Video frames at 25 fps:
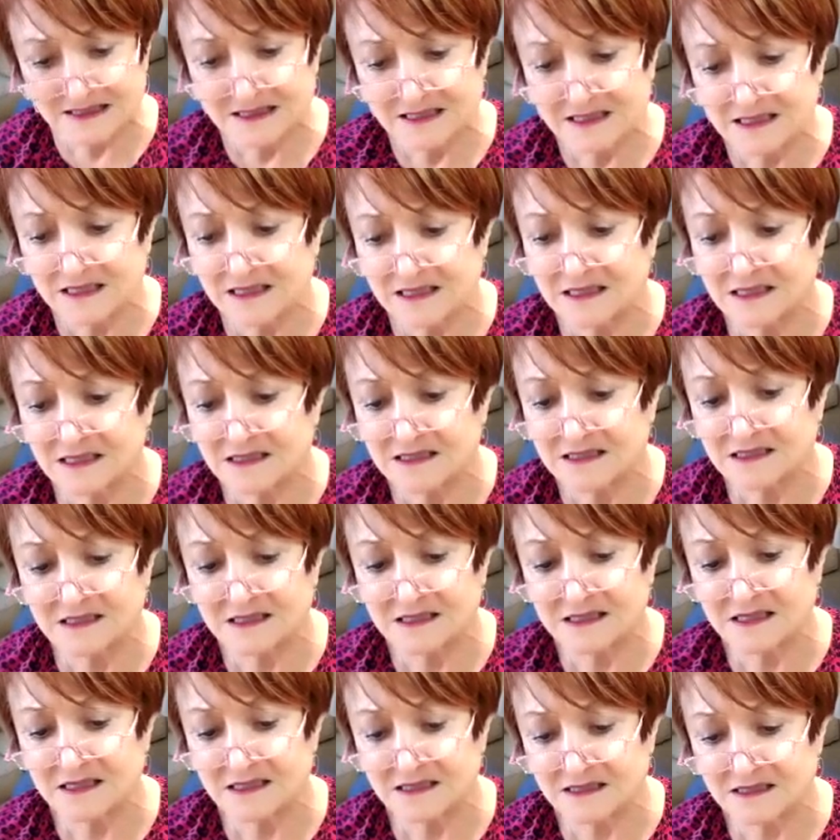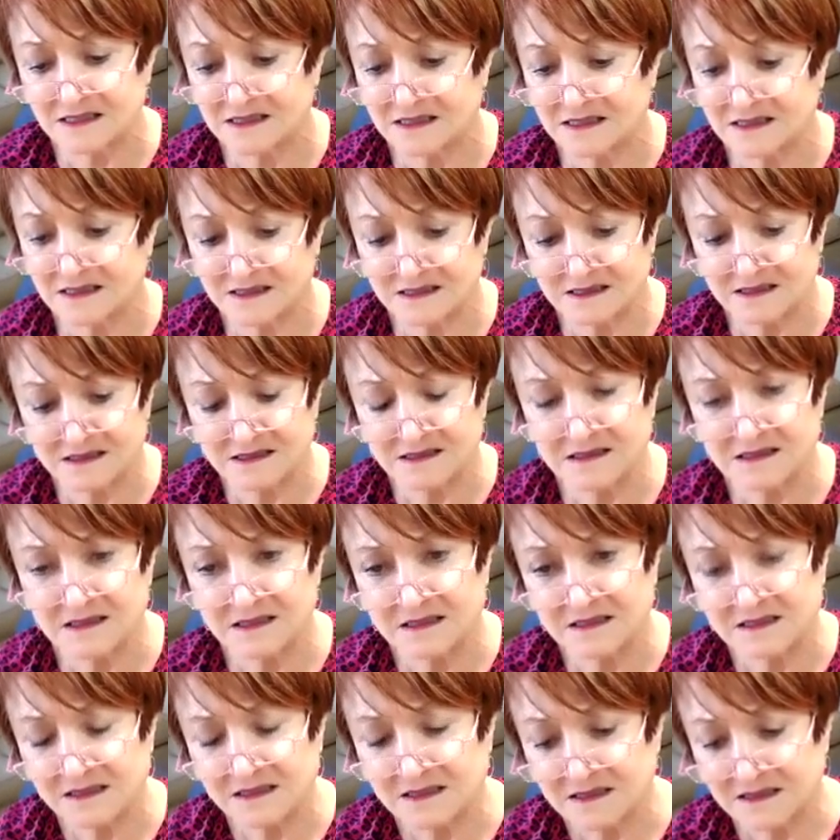
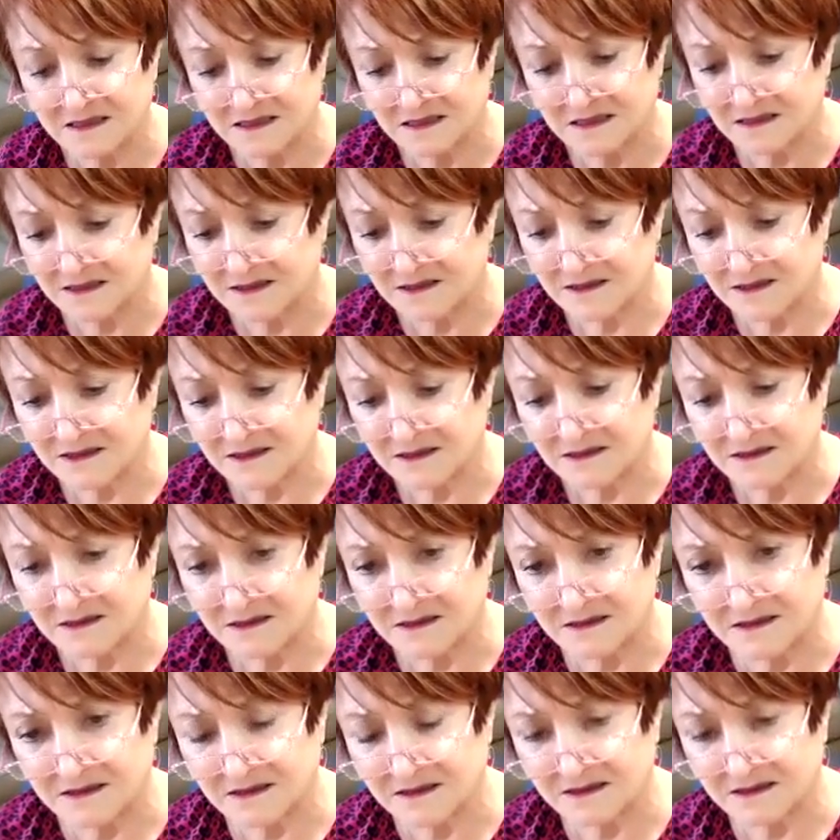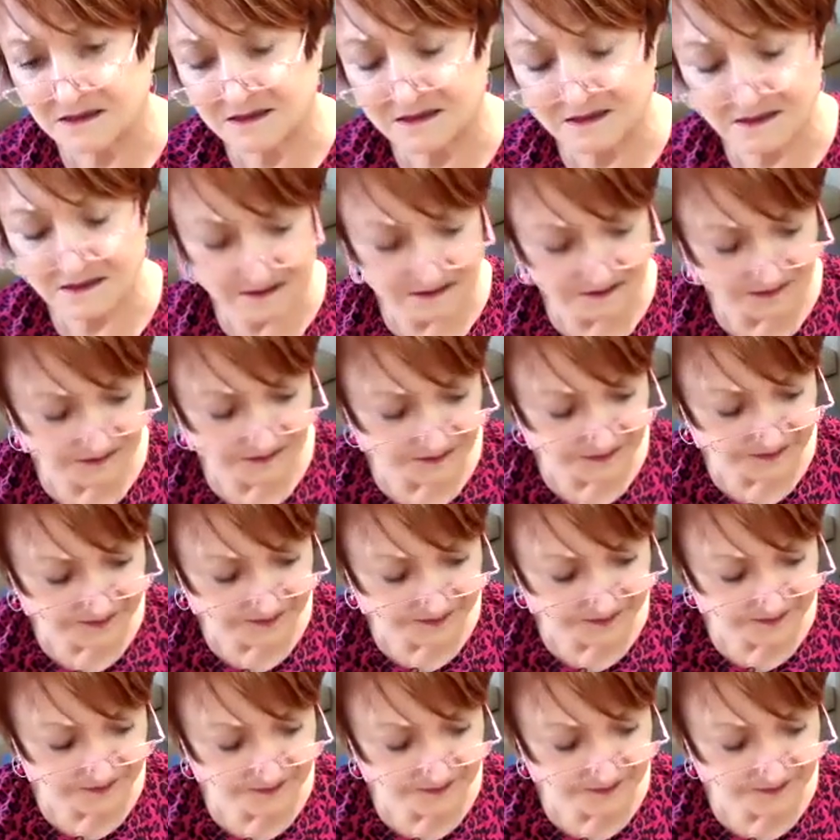This person isn't speaking.